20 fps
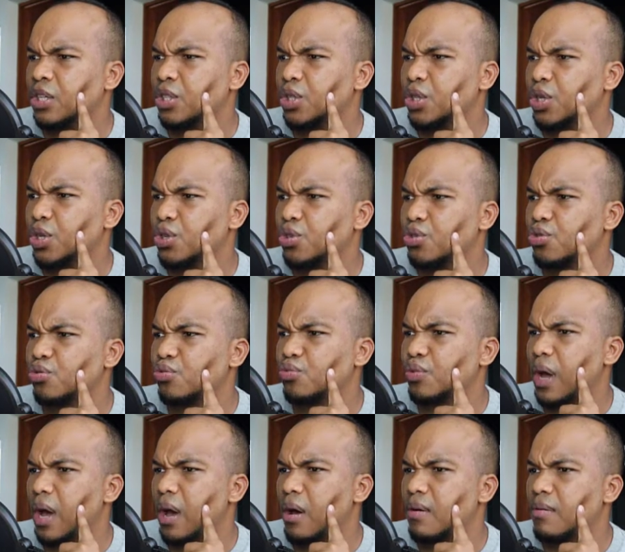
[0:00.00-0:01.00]
Just to
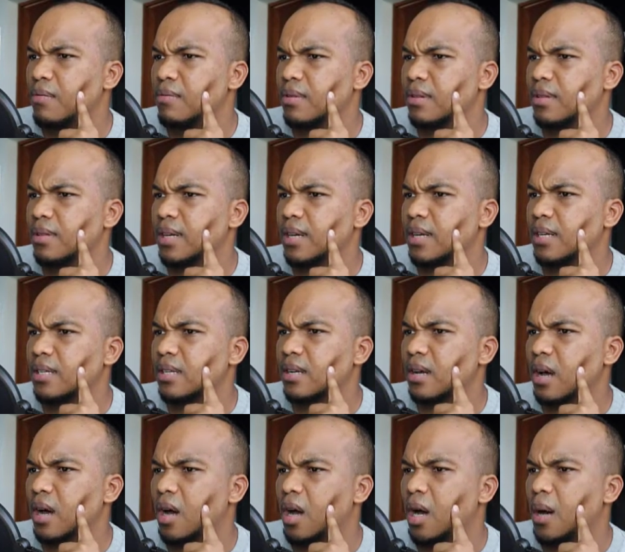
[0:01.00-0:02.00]
round this
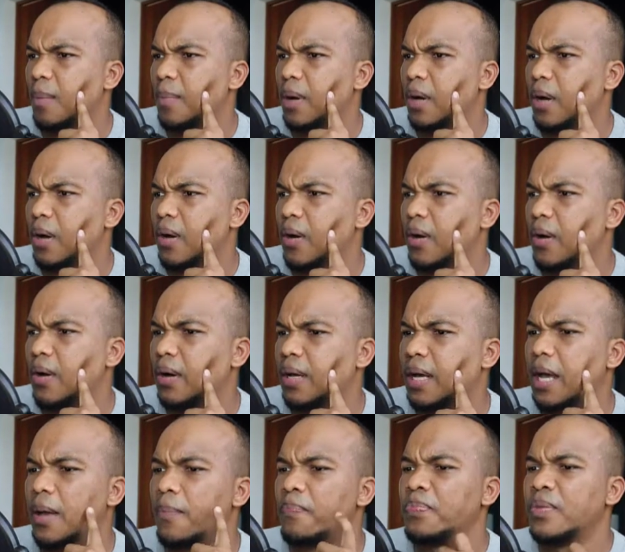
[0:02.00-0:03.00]
up.
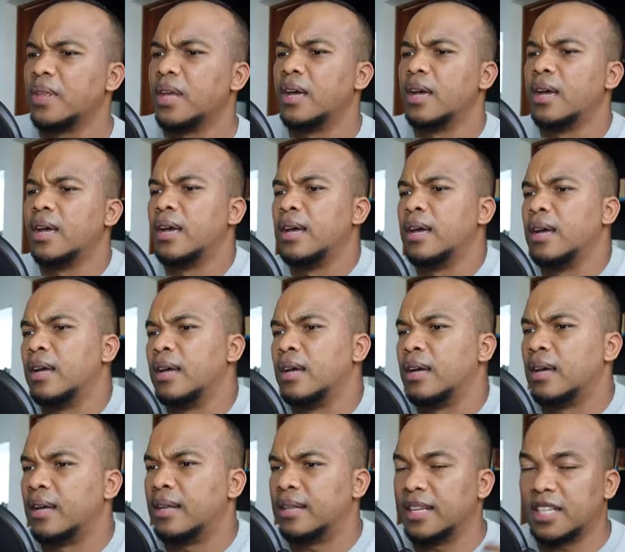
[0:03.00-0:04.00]
Okay.
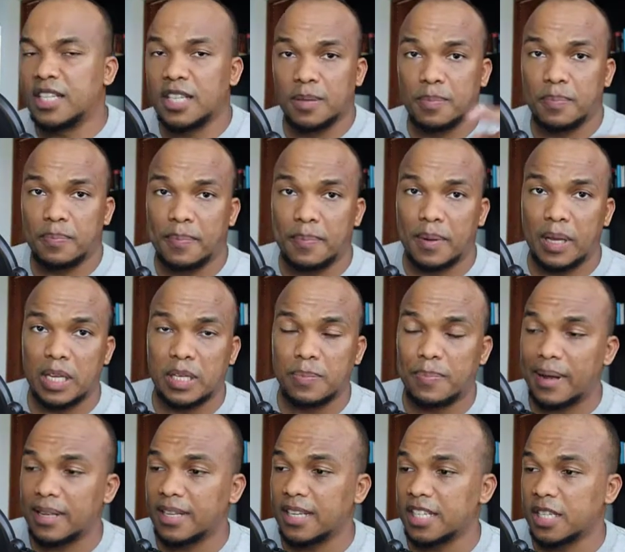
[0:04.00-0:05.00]
This is
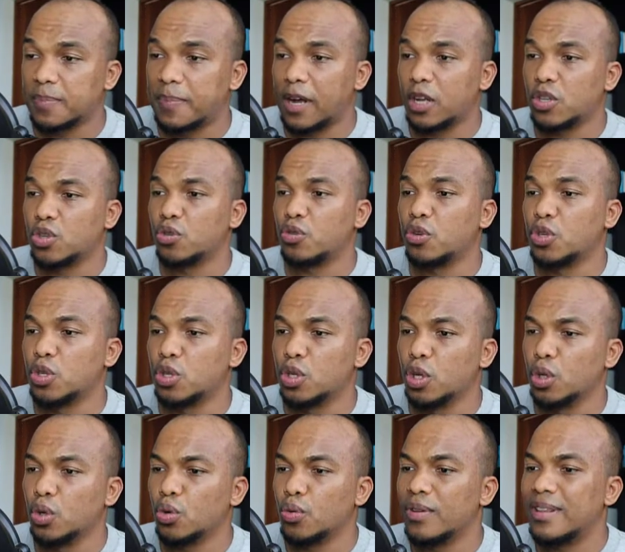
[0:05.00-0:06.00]
back to
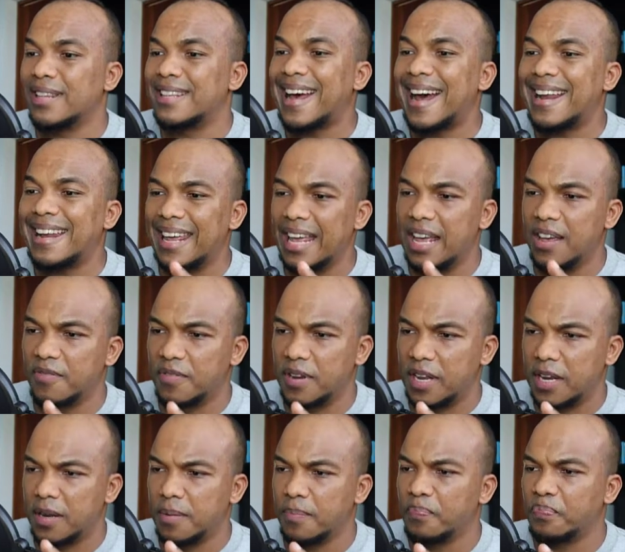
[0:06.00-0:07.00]
Christodoulou. That
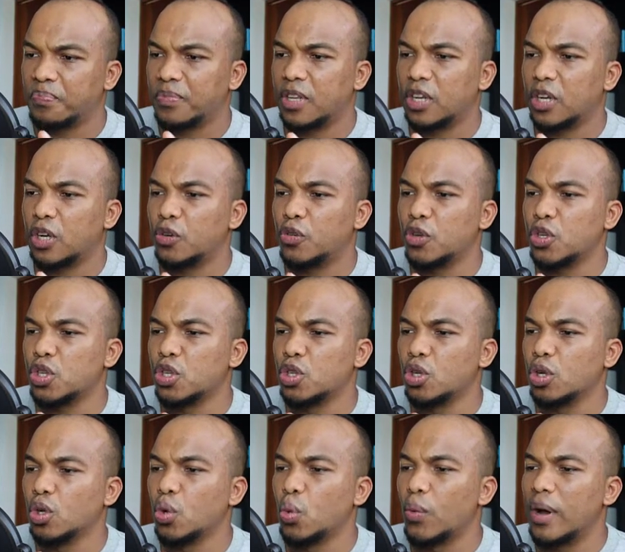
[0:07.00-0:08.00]
evening,
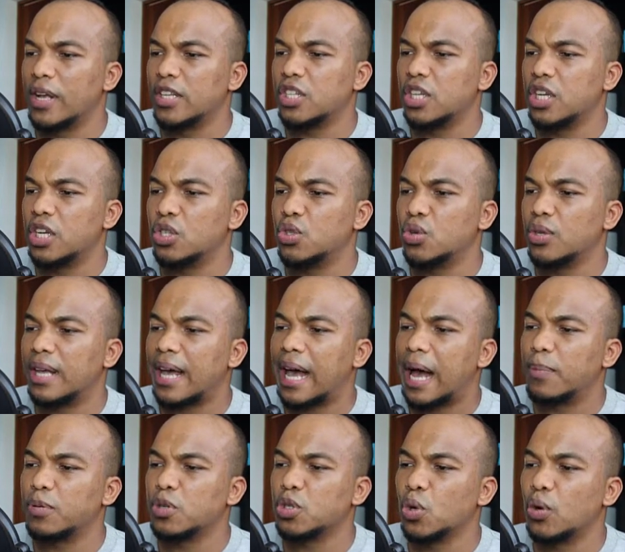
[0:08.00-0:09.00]
Christodoulou went into the
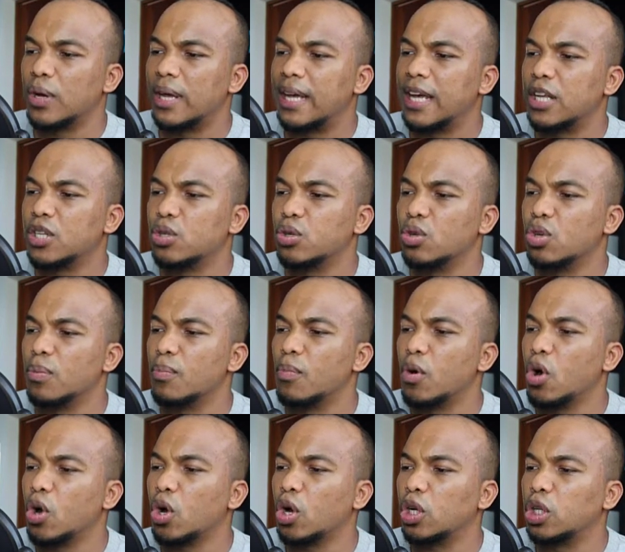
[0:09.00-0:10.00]
App Store again to look
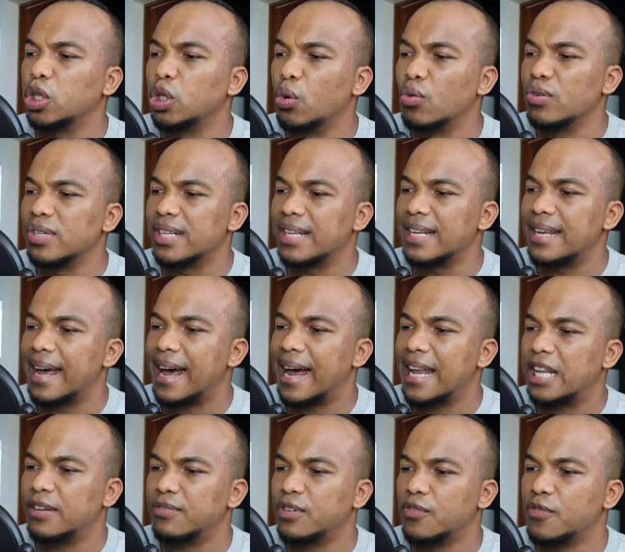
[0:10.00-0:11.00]
more closely
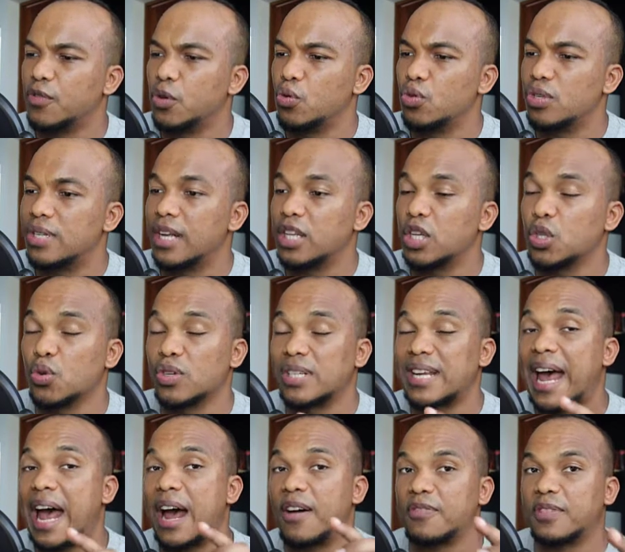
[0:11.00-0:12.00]
at the reviews. Now, this was
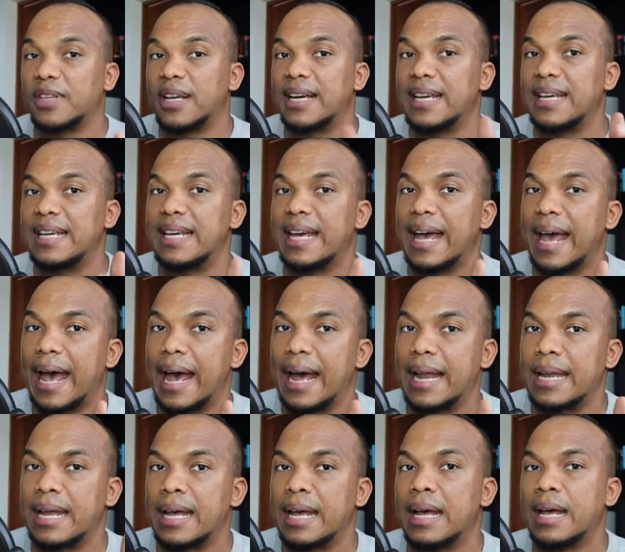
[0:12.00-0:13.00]
after he
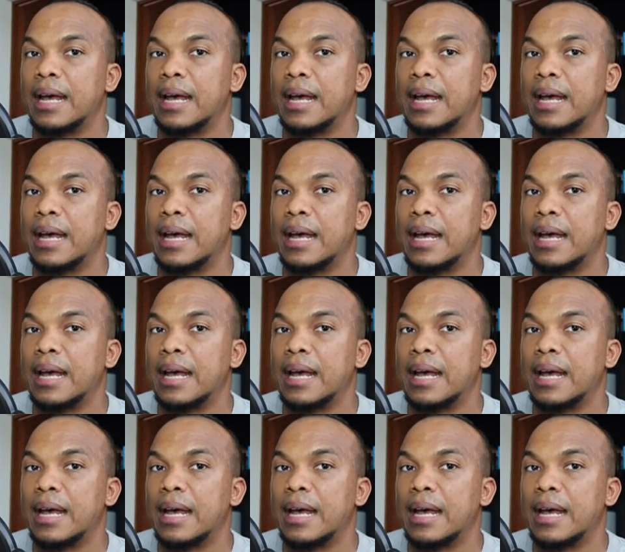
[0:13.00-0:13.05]
had